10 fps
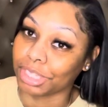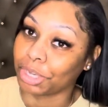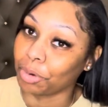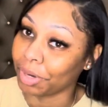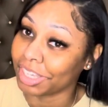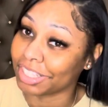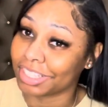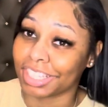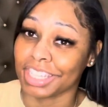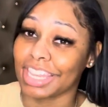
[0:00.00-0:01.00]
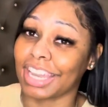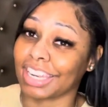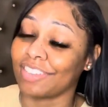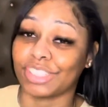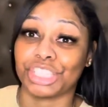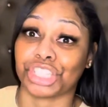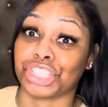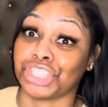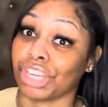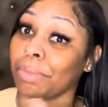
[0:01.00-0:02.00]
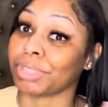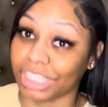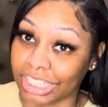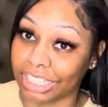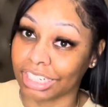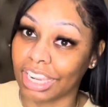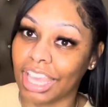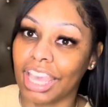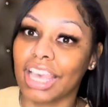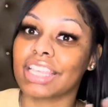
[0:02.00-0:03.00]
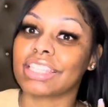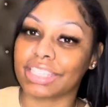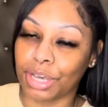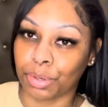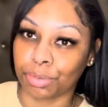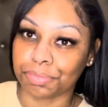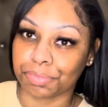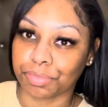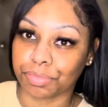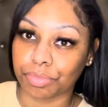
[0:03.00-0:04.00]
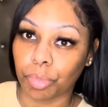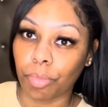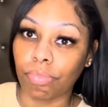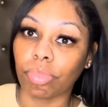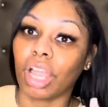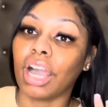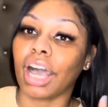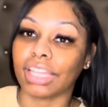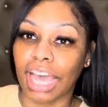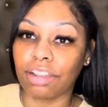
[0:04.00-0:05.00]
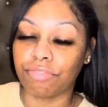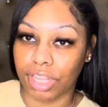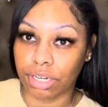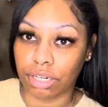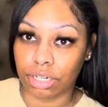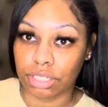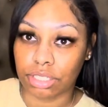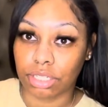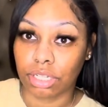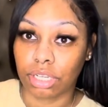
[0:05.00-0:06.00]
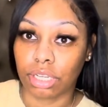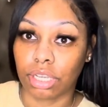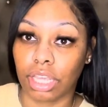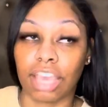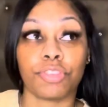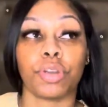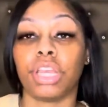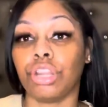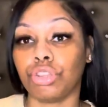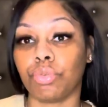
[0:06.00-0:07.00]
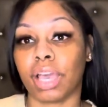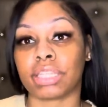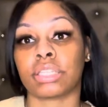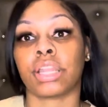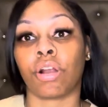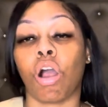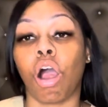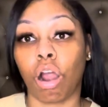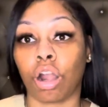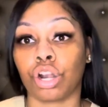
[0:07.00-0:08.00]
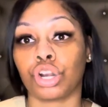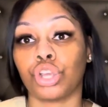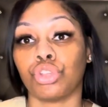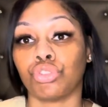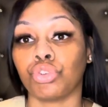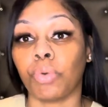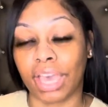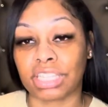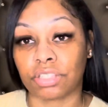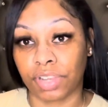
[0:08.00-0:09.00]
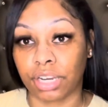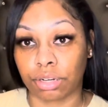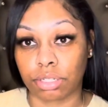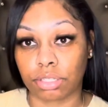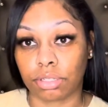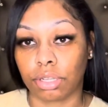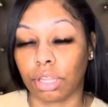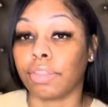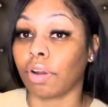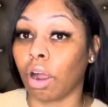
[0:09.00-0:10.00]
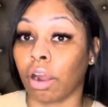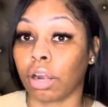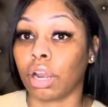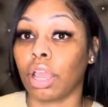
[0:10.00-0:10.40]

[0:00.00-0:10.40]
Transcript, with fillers: really quick because I definitely just jumped the gun. So a lot of vendors, if you're in the U.S., there are U.S. vendors. There are.